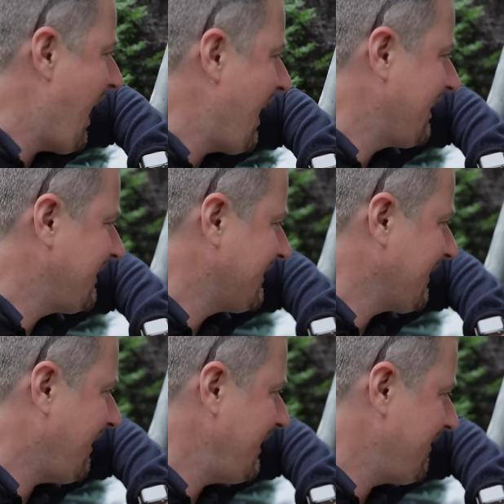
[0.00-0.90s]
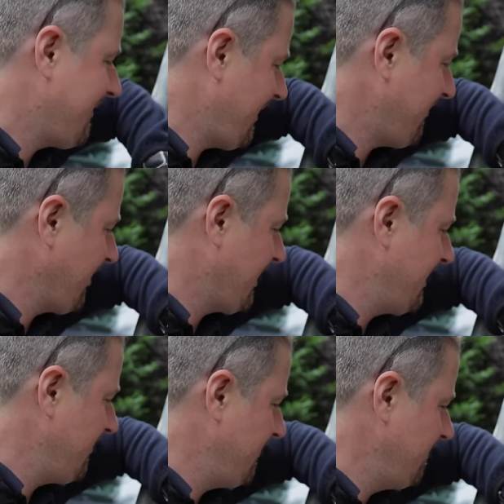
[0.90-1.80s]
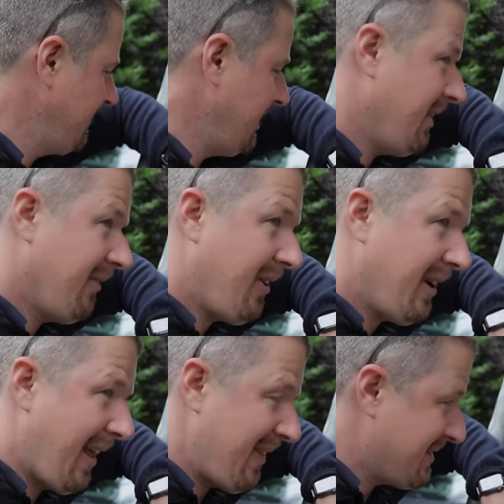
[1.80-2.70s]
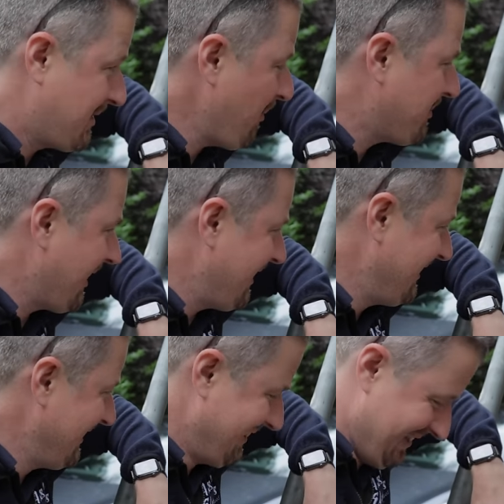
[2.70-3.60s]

And I've got to get this job done.